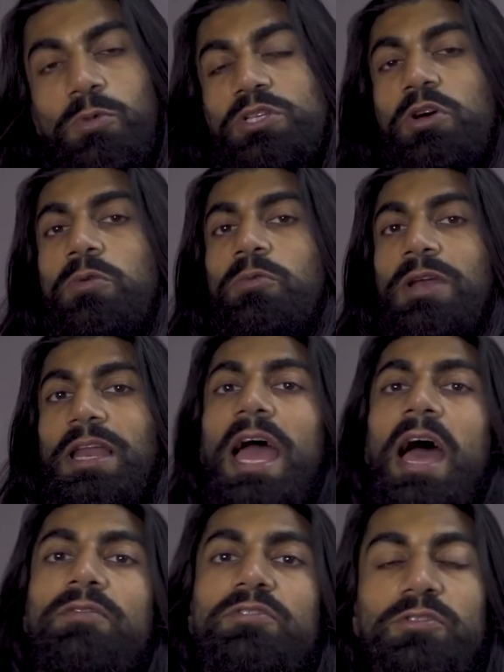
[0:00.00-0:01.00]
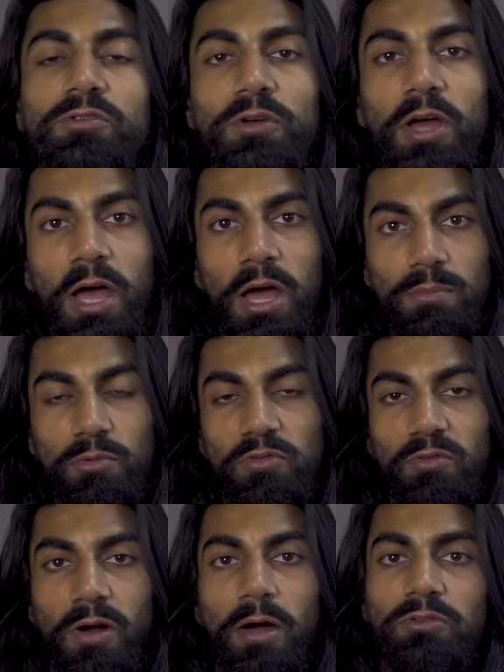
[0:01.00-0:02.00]
we don't really have to move
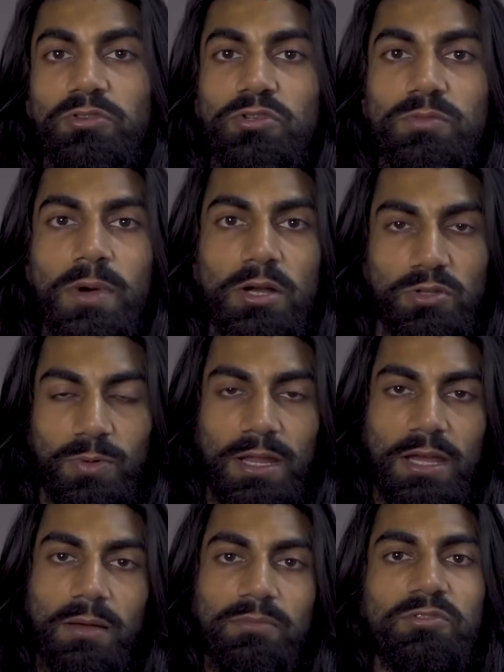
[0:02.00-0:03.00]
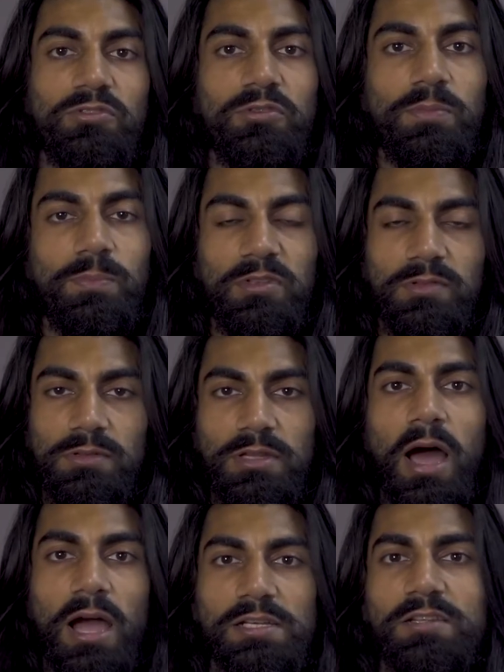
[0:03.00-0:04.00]
around too much when it comes to
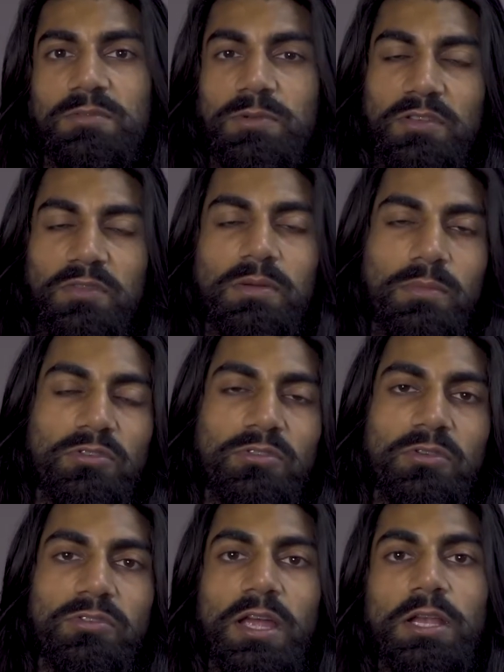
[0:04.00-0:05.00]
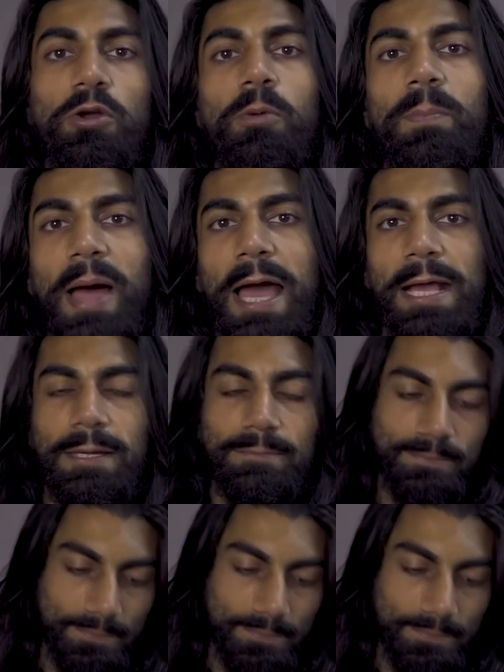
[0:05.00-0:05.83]
targeting specific muscles in your back.